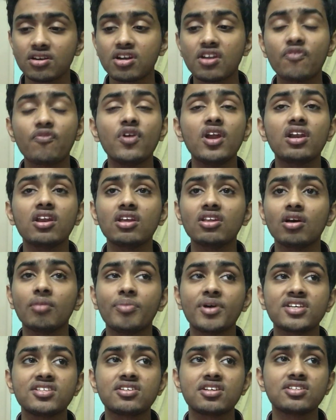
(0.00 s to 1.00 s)
defeating the
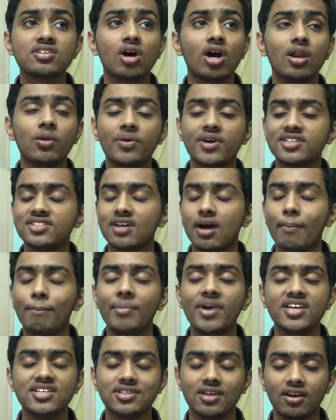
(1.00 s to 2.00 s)
best is always
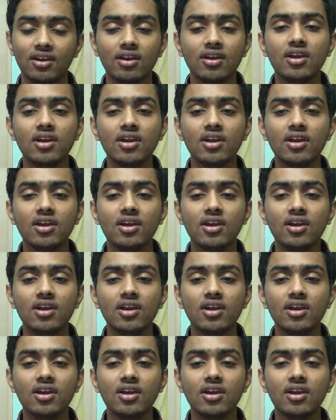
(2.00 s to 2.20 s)
amazing.